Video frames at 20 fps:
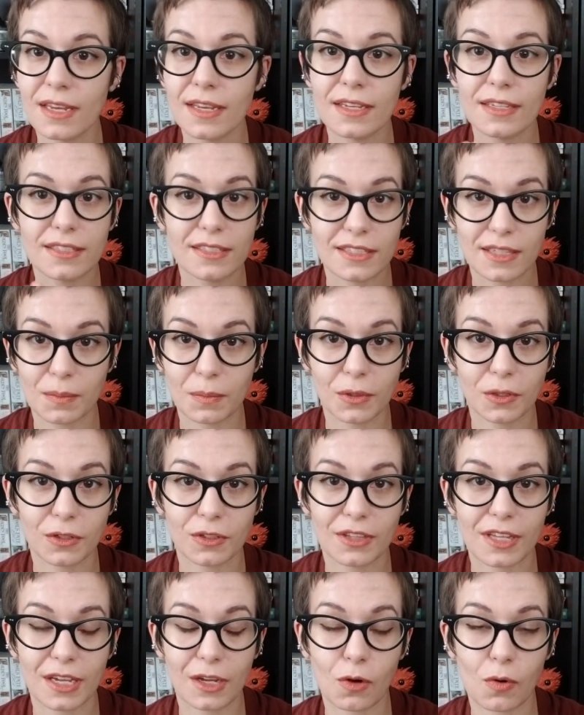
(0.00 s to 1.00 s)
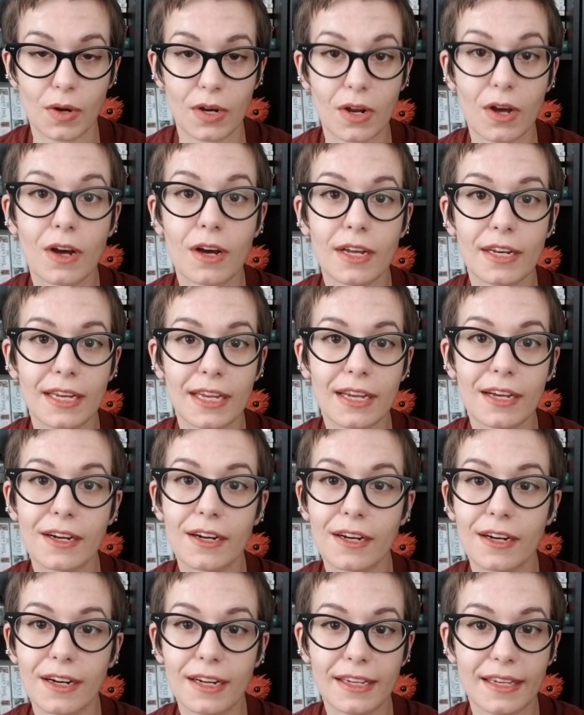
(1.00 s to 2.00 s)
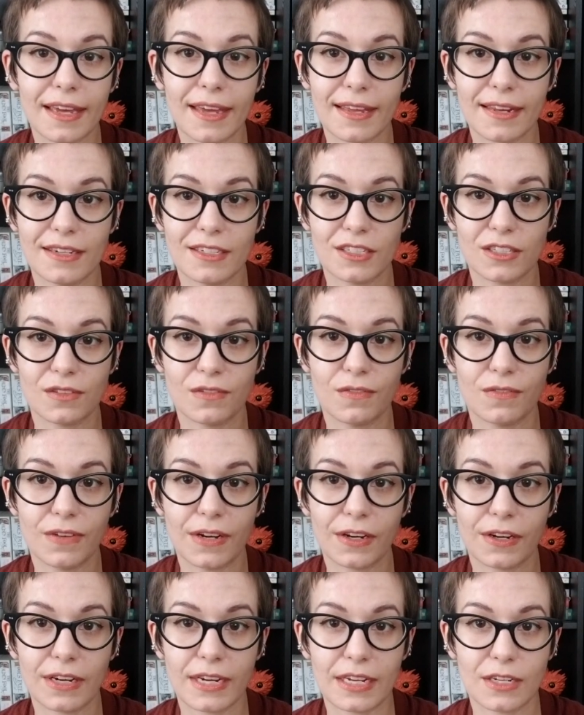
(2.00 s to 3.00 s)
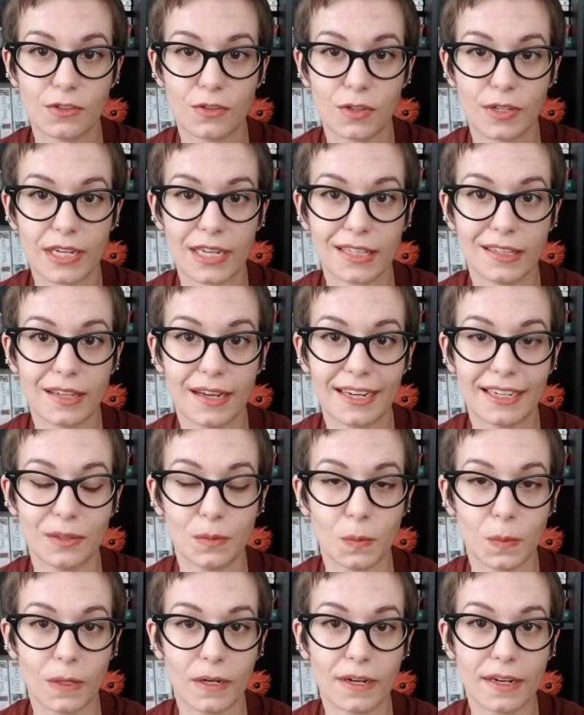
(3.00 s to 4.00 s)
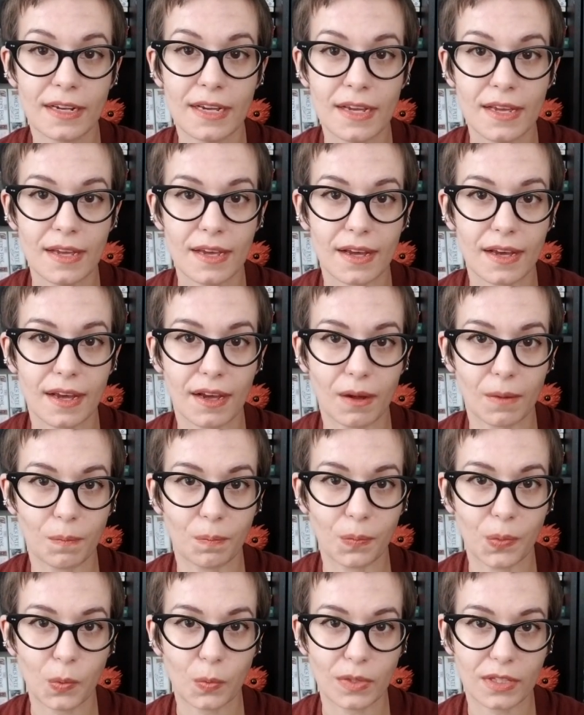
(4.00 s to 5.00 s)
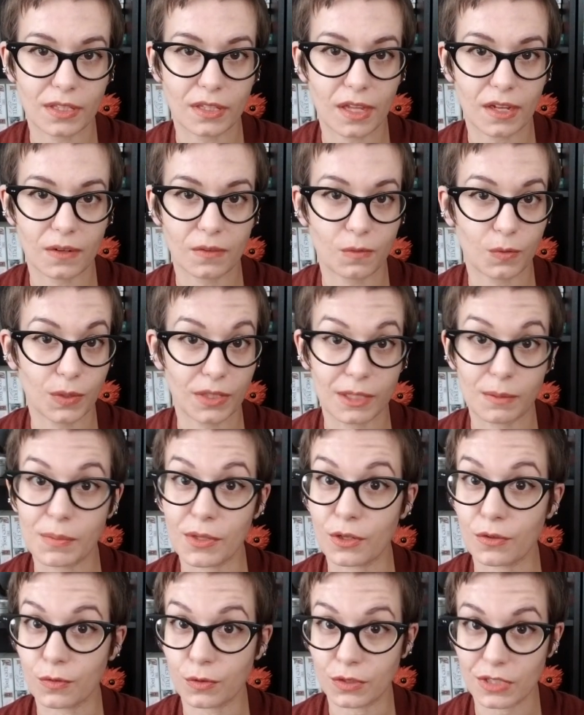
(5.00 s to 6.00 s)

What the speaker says: Similar thing going on here. Again, just very intricate line work with a lot of really beautiful